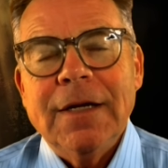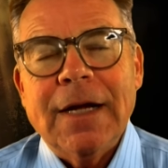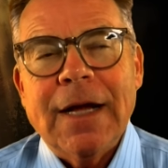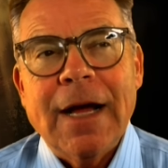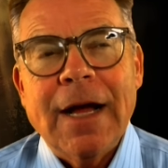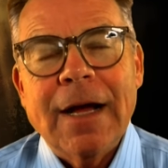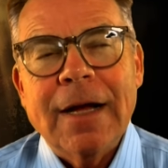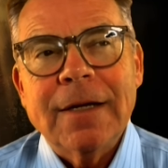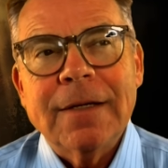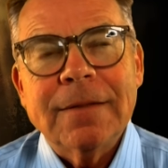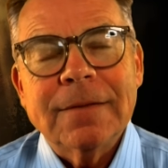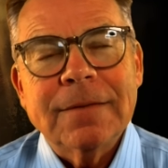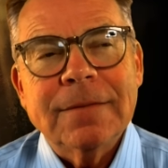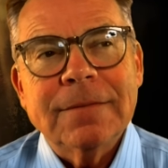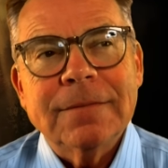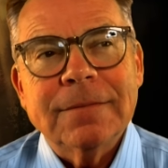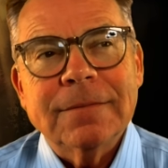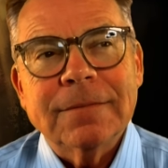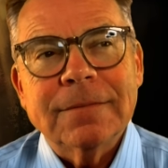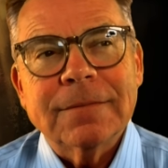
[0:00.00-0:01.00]
A
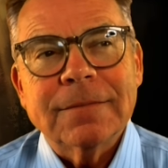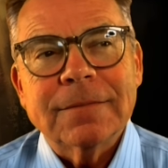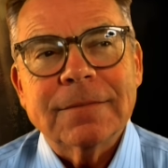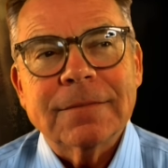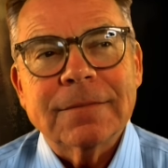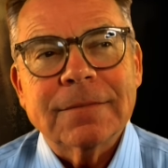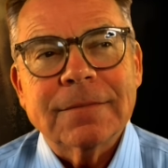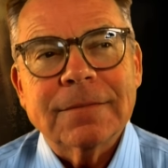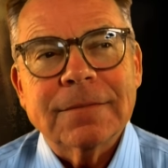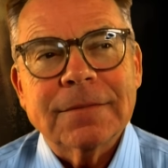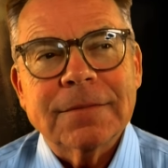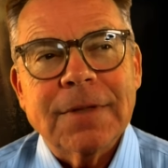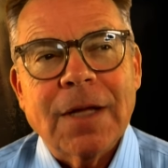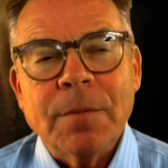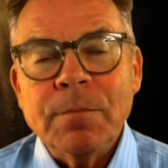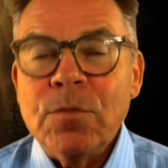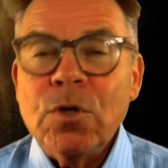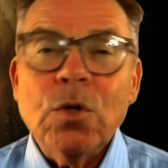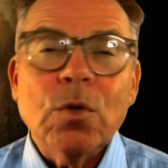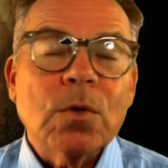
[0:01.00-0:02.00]

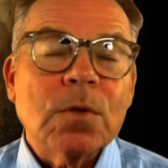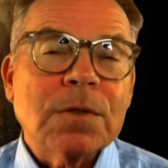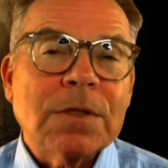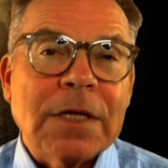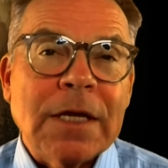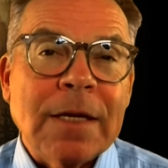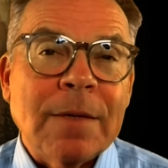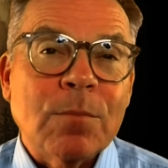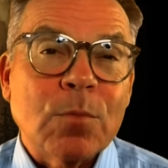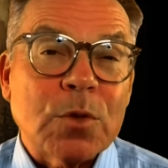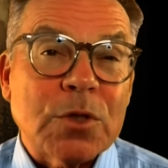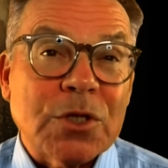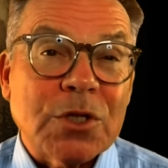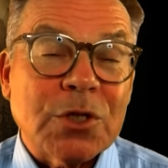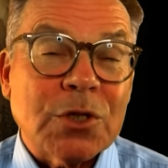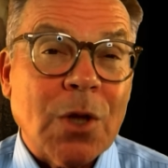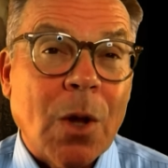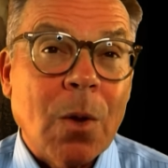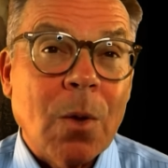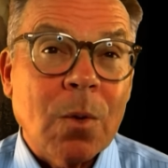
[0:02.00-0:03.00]
mule team was
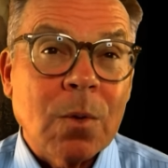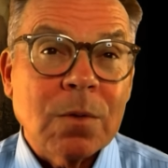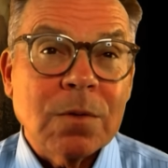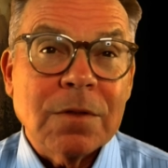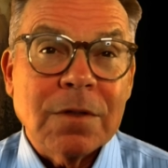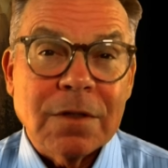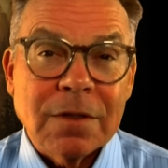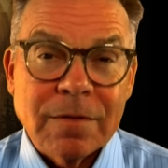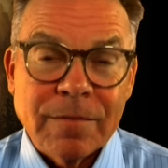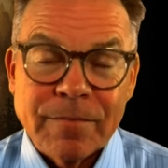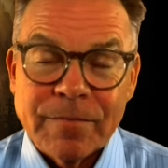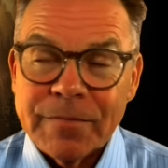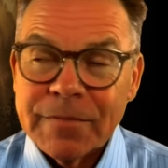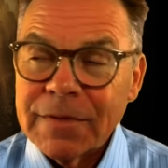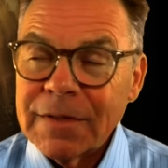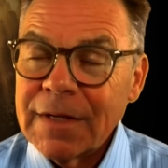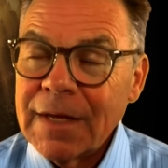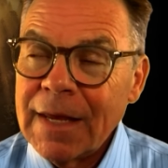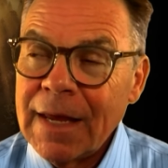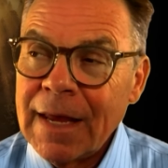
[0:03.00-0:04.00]
sold,
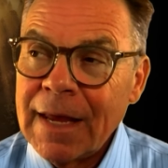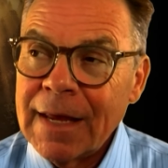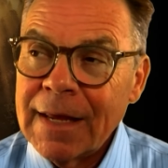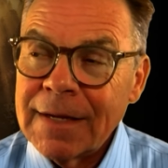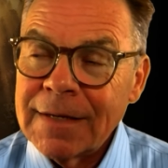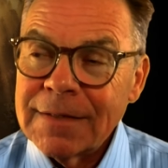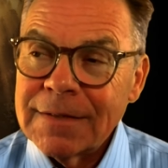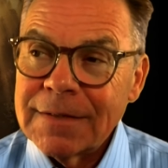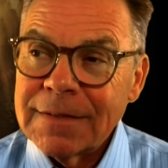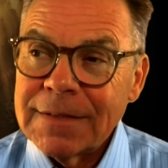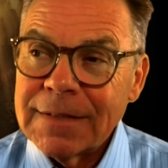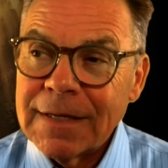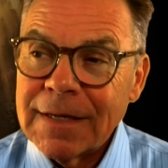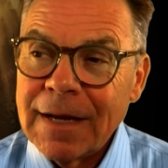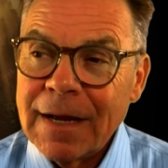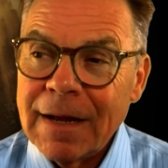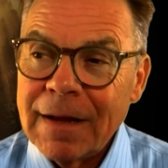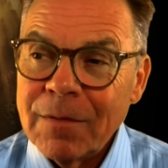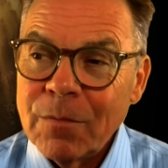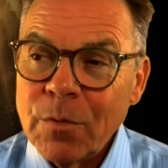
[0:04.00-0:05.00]
and
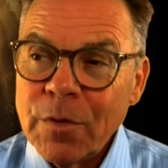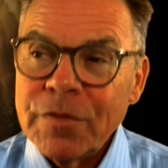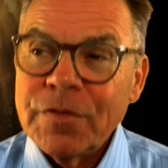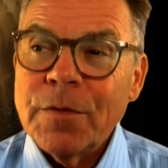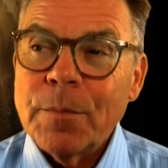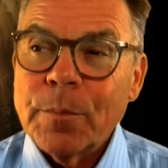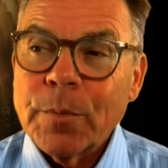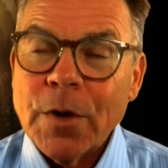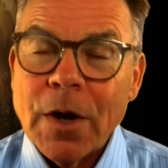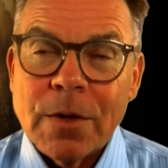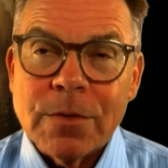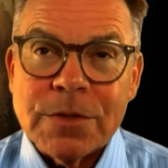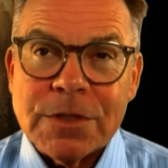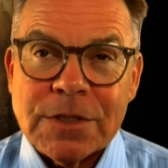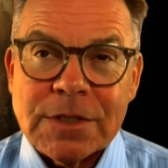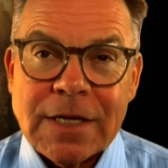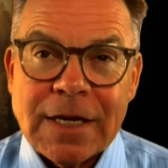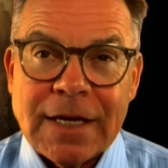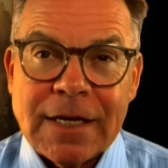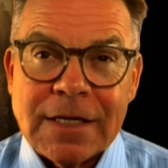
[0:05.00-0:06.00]
with the
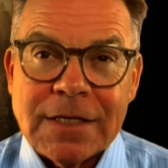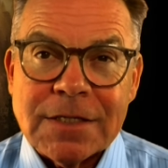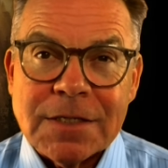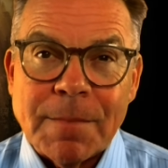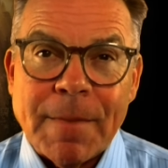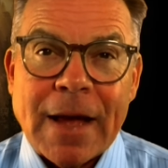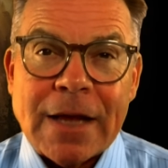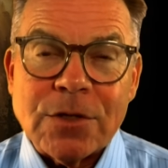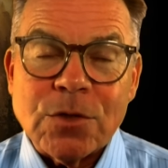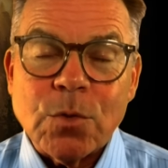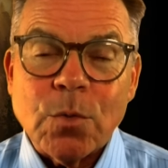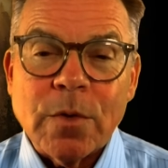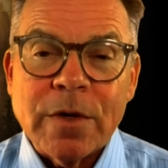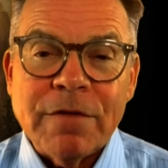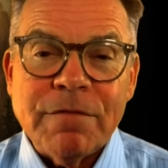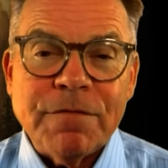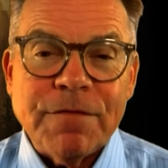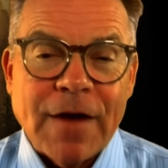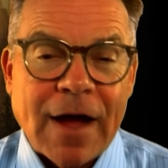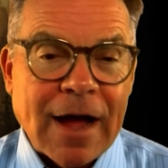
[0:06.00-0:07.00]
proceeds, about
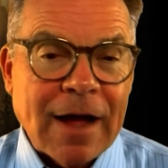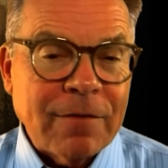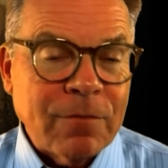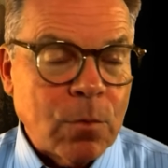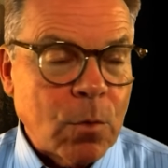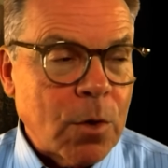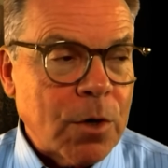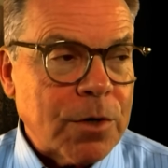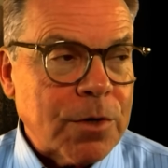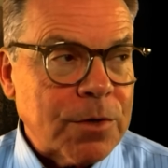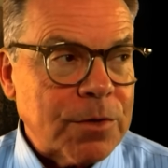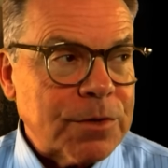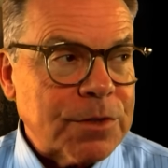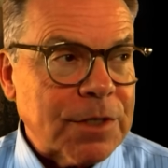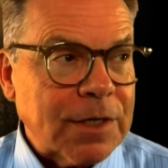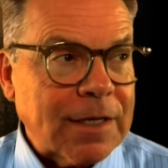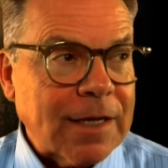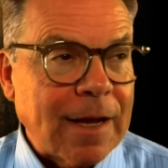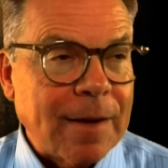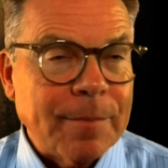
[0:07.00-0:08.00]
25
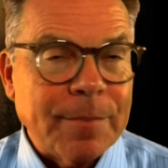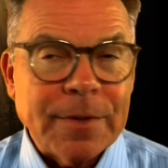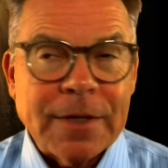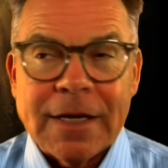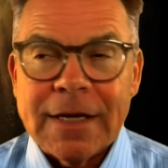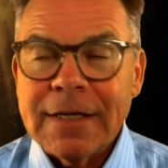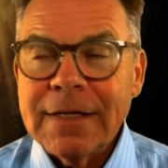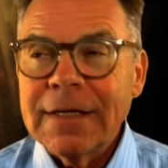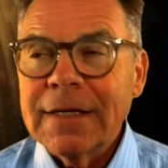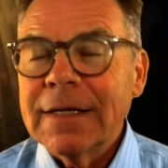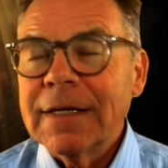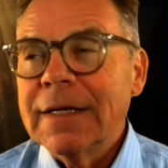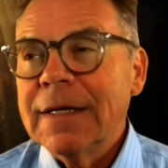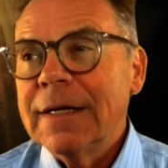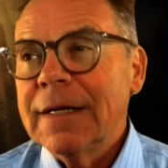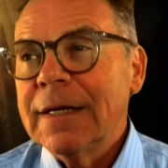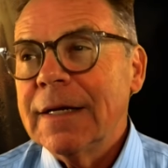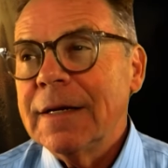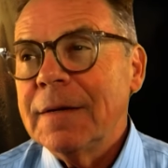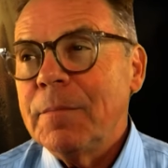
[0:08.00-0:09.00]
workers accompanied
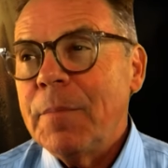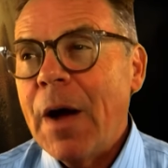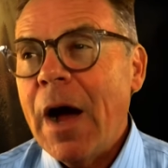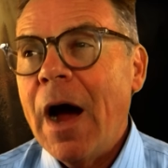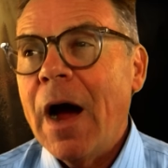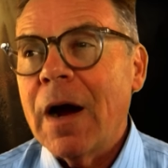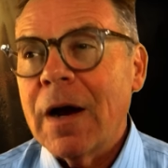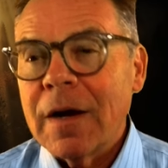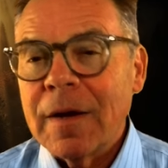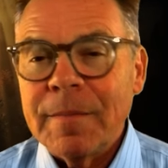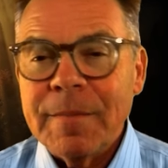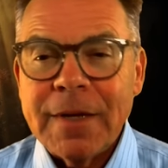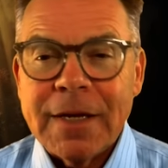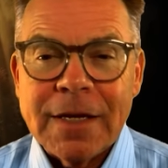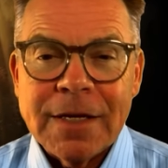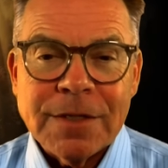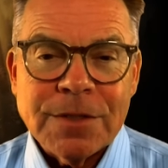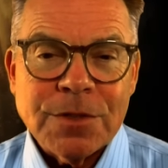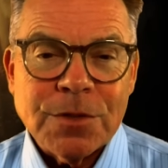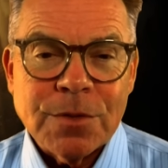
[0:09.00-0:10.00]
Parham
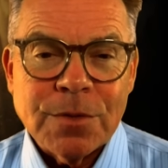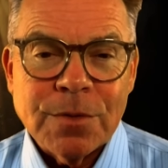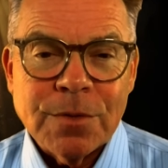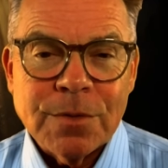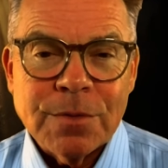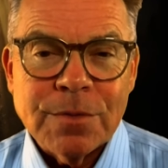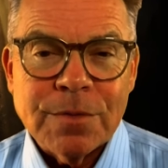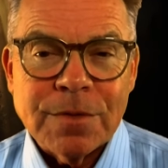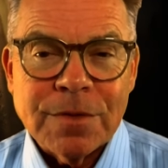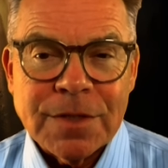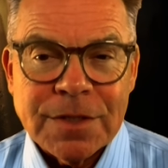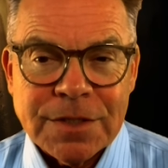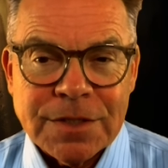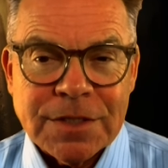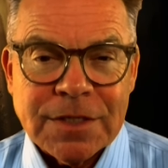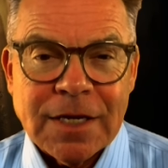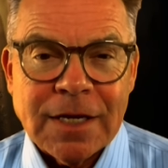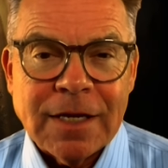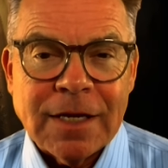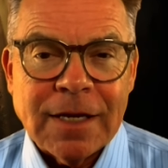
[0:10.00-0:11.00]
into the
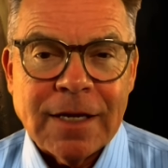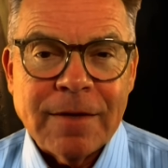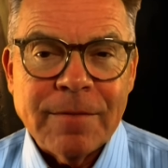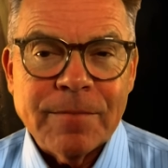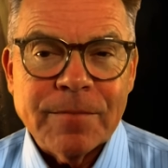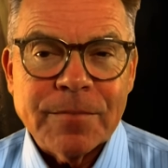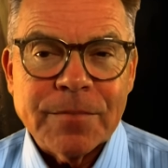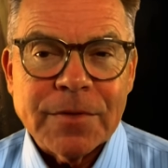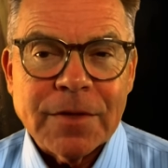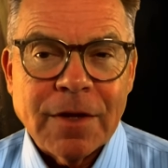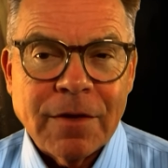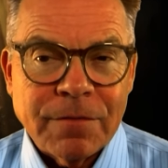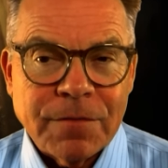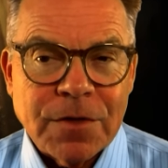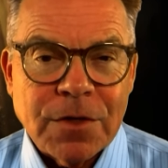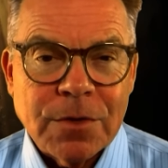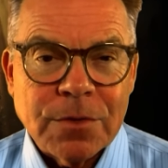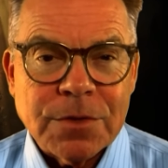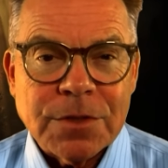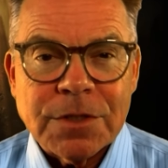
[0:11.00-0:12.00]
city of
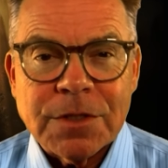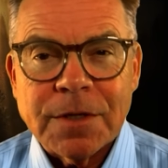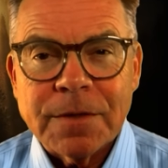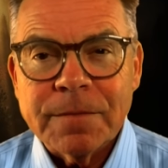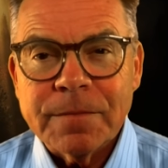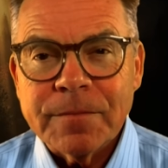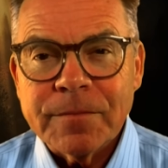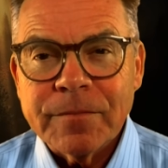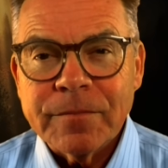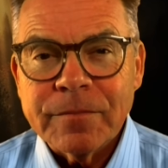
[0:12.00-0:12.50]
Houston.